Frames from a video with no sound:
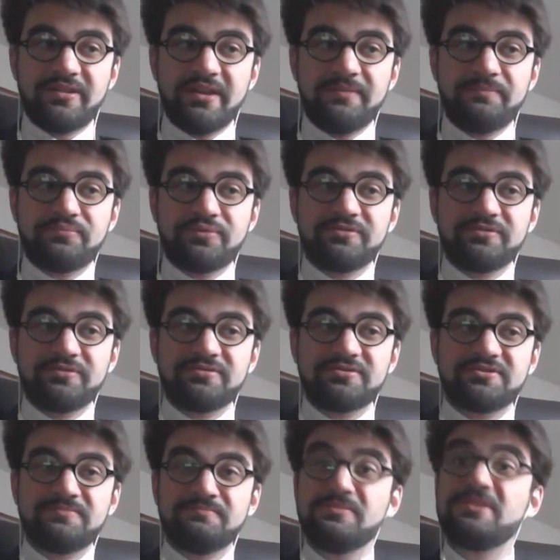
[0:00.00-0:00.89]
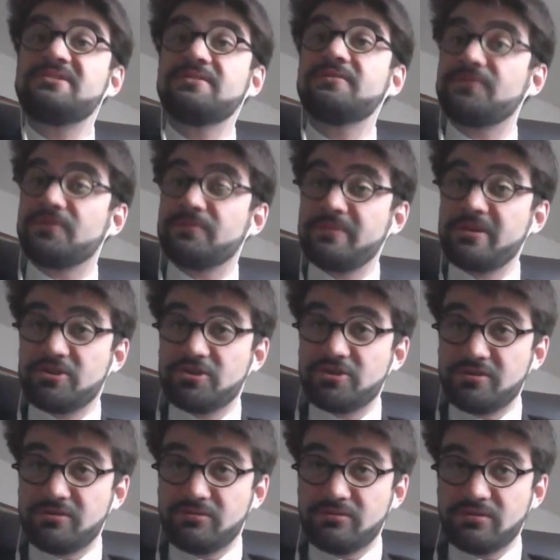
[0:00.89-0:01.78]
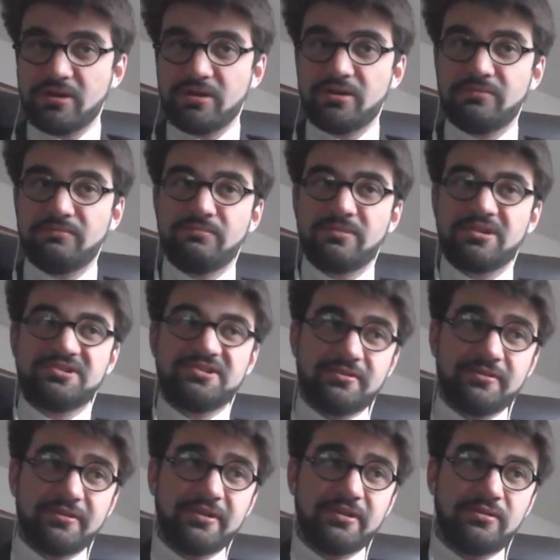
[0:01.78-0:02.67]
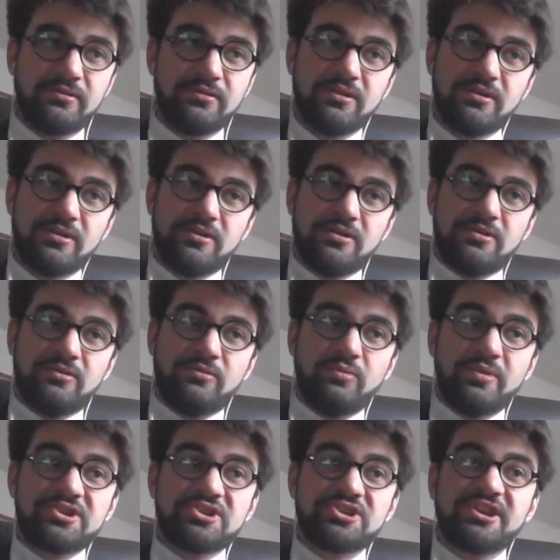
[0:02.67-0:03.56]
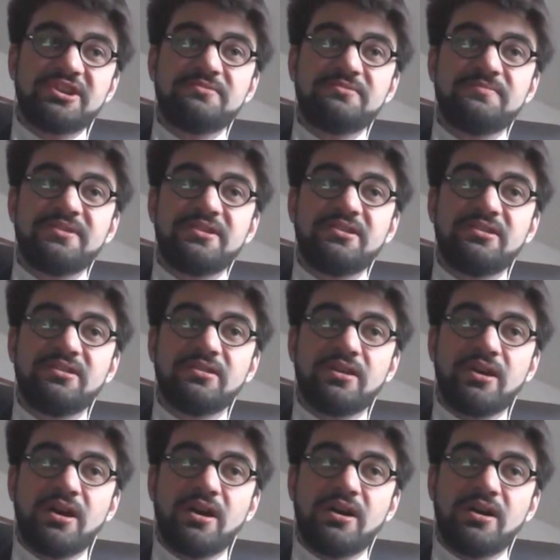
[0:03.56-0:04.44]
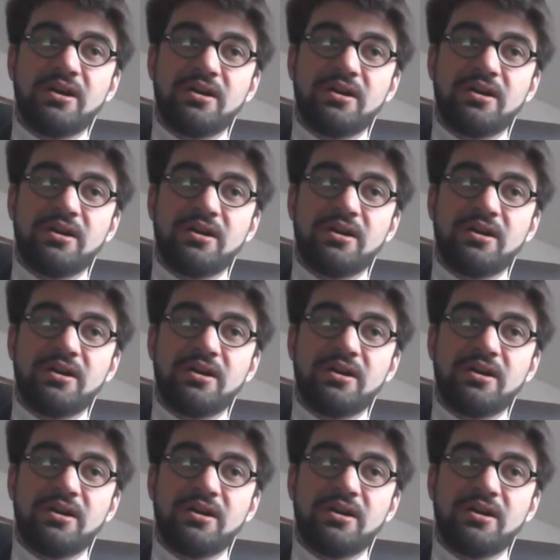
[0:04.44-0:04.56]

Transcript: they produce misinformation material, which can be